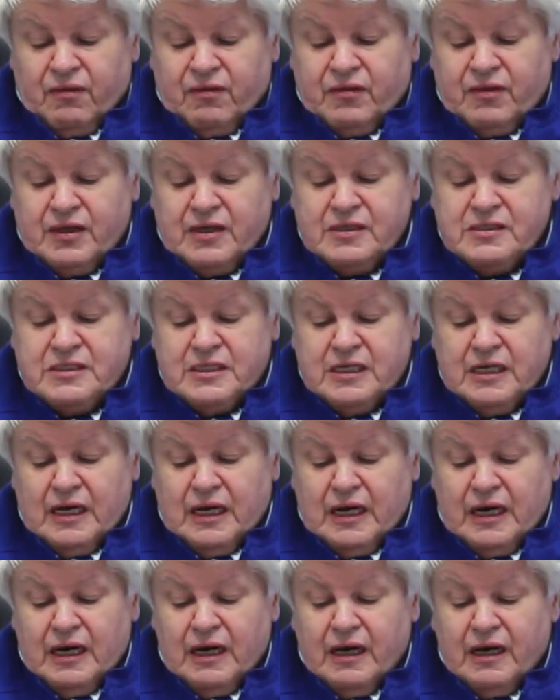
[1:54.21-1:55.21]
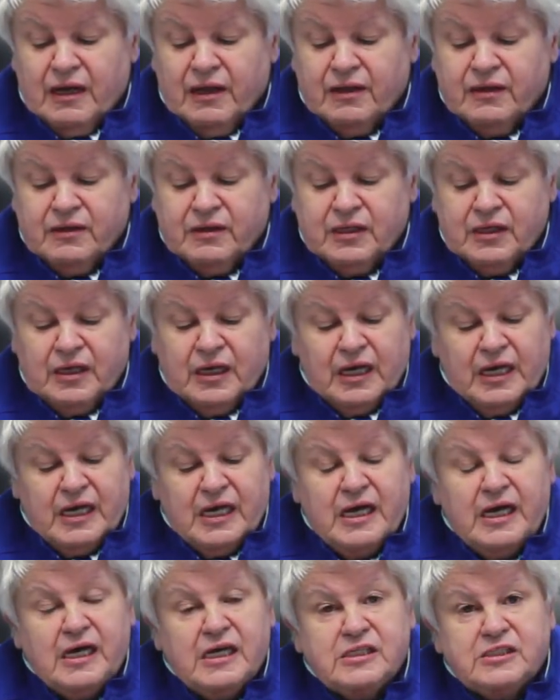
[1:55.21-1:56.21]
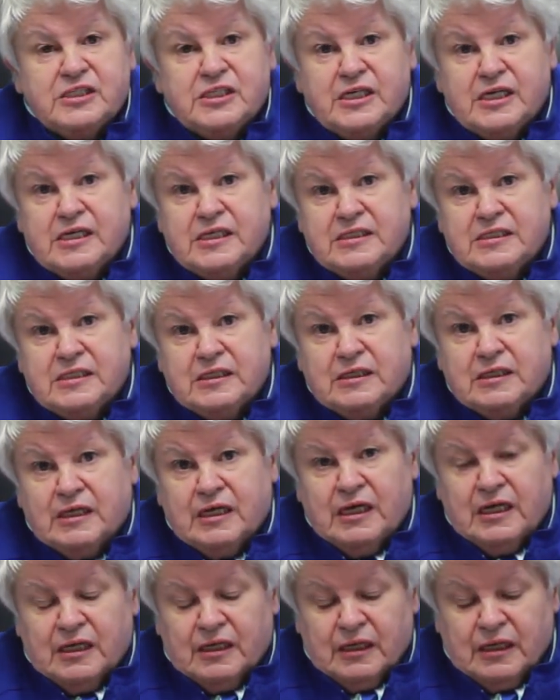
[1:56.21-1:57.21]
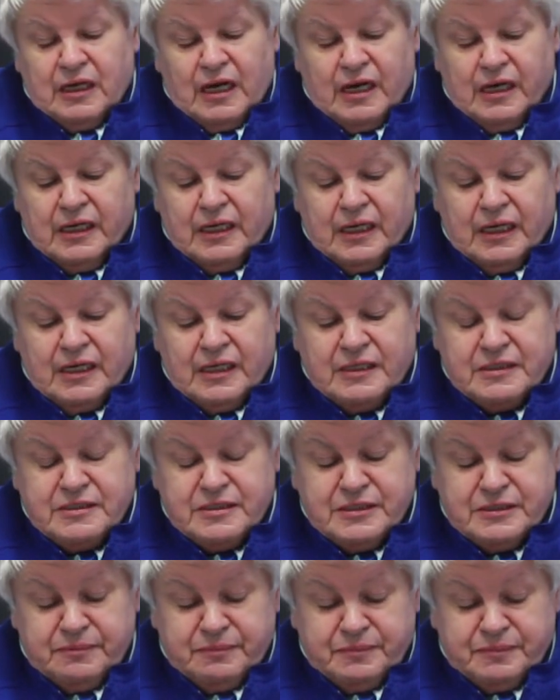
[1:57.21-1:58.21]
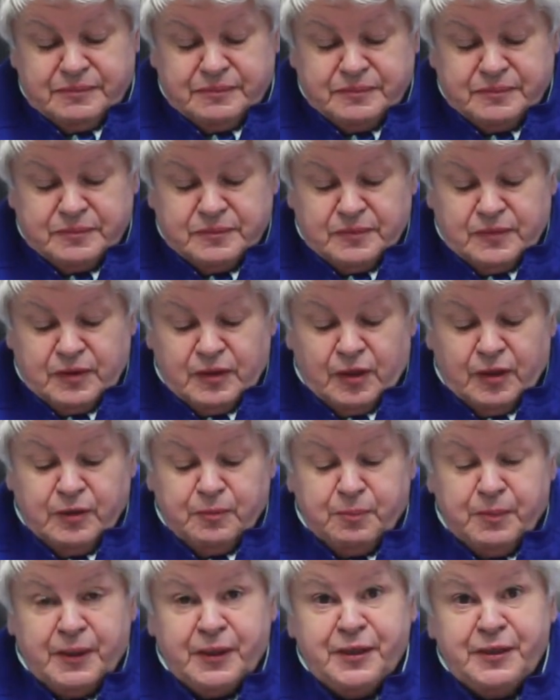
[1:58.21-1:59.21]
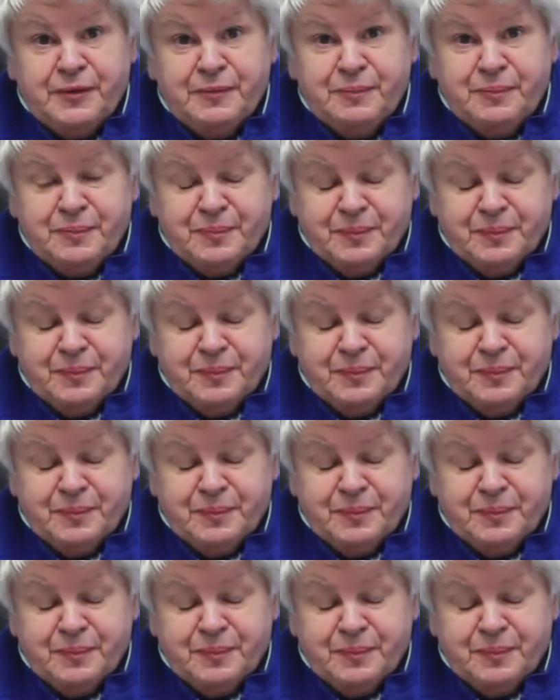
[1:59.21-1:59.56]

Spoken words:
These are the AHS guidelines, not mine.